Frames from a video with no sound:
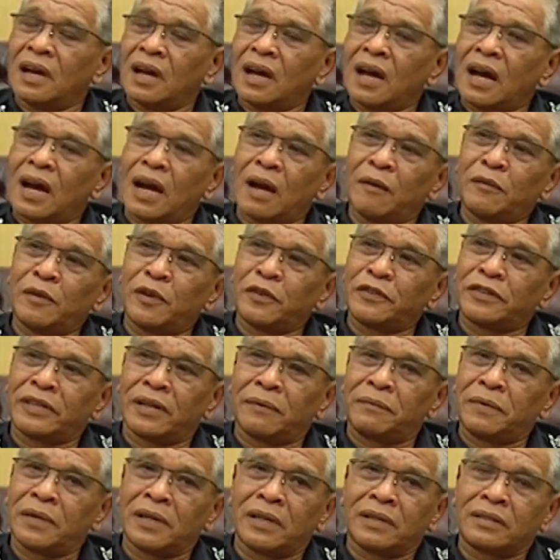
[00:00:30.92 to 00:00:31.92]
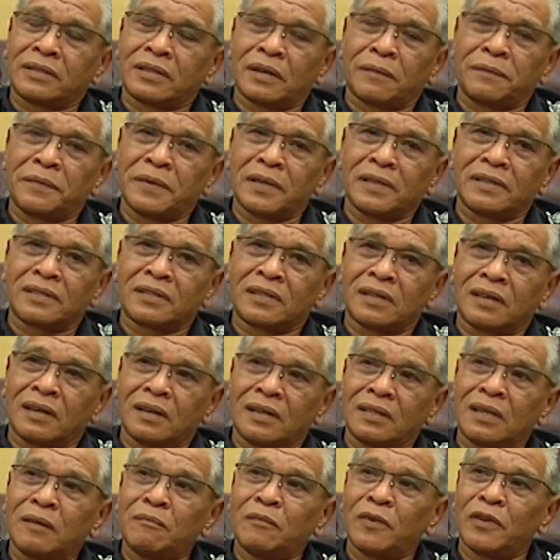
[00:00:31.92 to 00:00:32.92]
police? I'm not surprised.
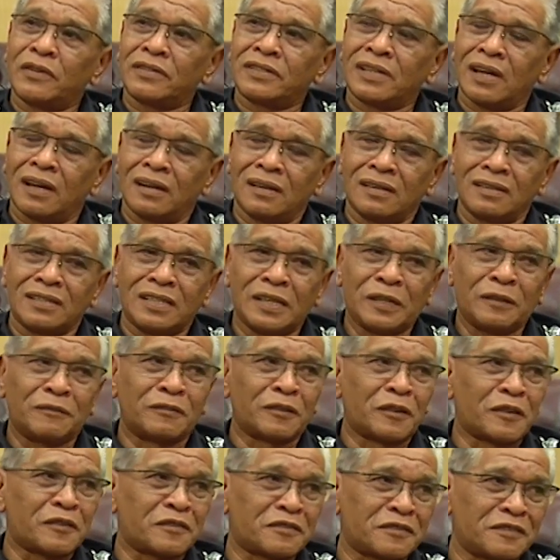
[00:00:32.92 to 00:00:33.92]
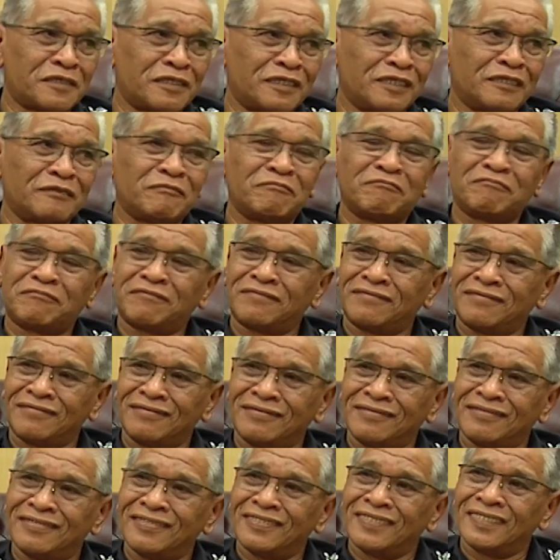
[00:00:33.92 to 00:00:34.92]
The most challenging for us. You know?
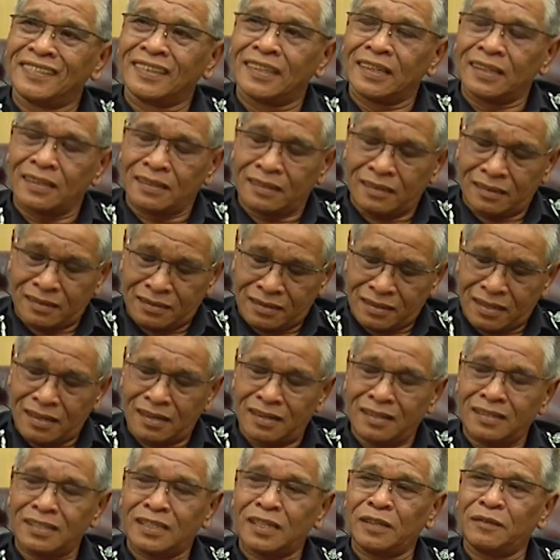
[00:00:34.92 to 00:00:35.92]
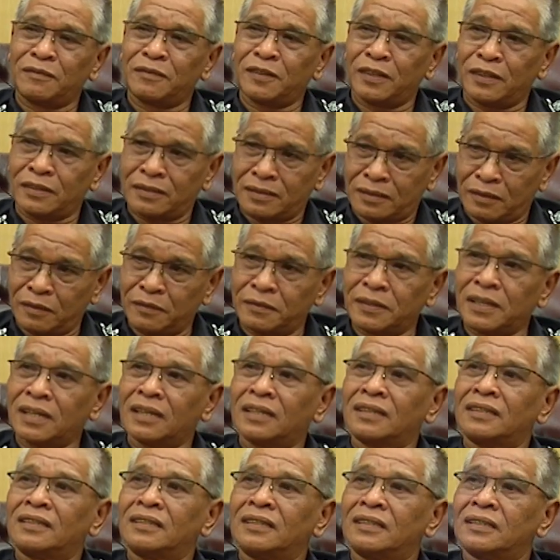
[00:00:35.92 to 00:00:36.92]
Challenging for us so
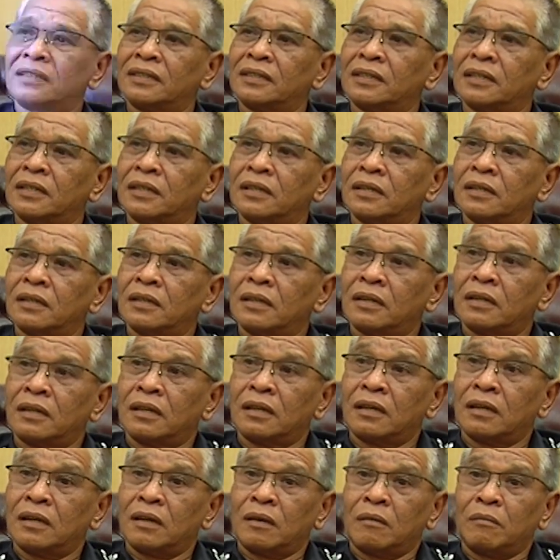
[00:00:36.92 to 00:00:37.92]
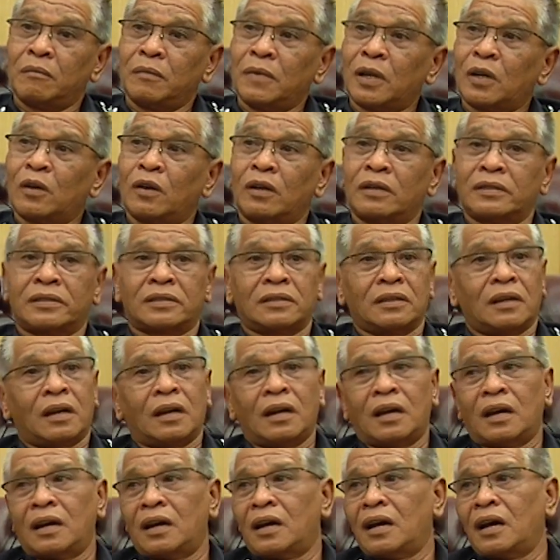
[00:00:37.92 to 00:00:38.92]
far. Why is that? Why is it? Because
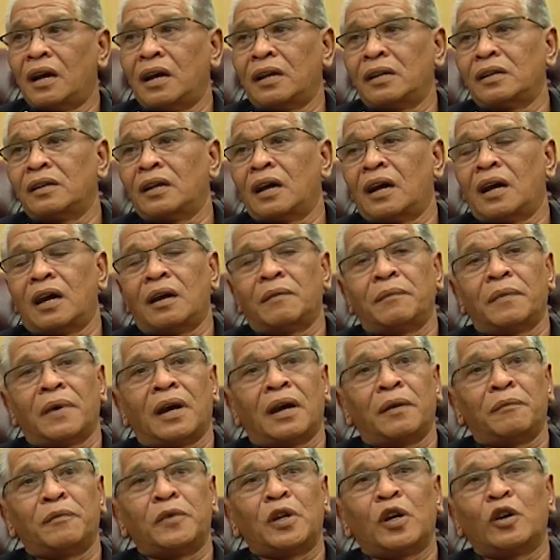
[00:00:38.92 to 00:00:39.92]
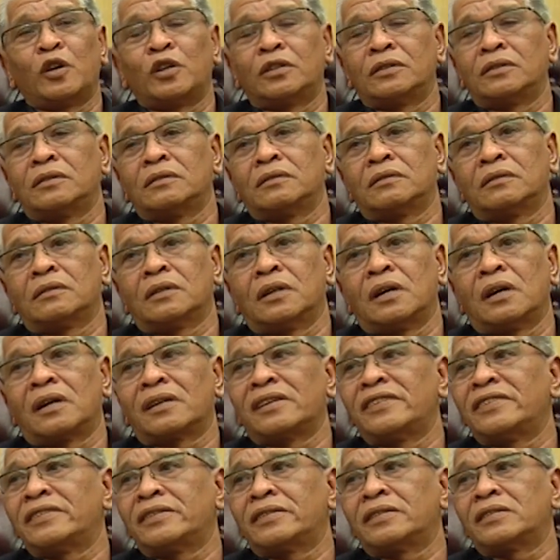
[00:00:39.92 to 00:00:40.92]
I'm not
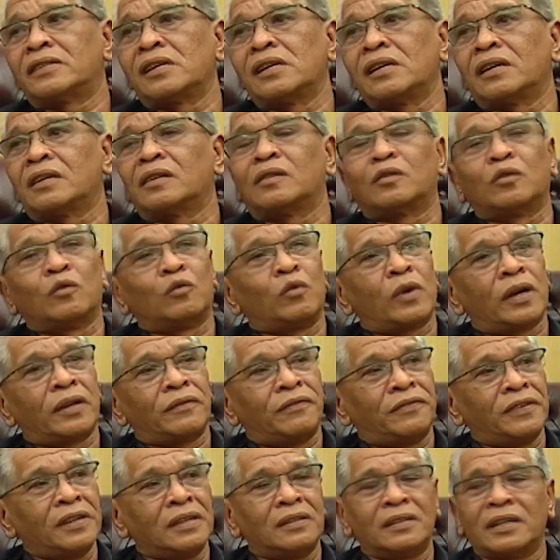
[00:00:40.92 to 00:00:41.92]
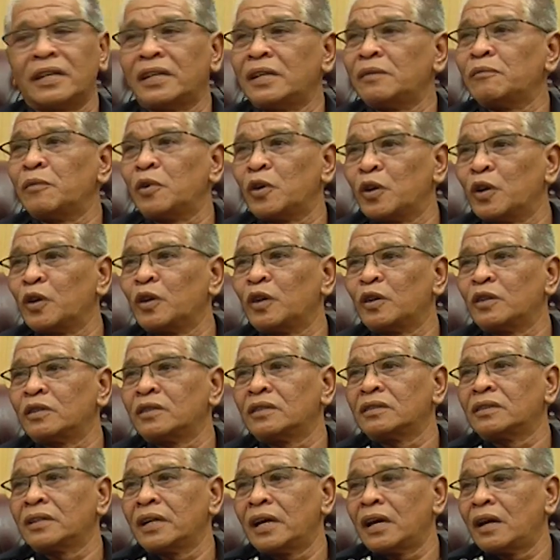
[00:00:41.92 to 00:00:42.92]
restricted to one field anymore. You
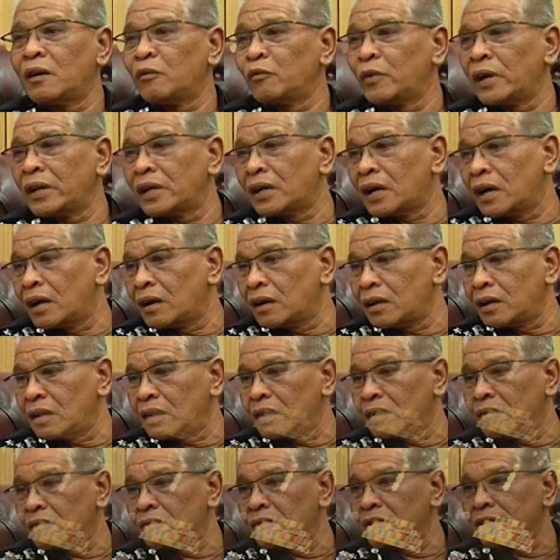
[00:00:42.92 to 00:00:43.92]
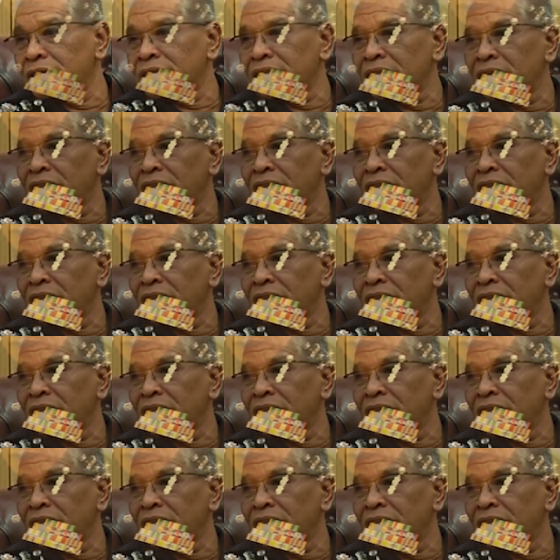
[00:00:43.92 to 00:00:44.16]
know? When I was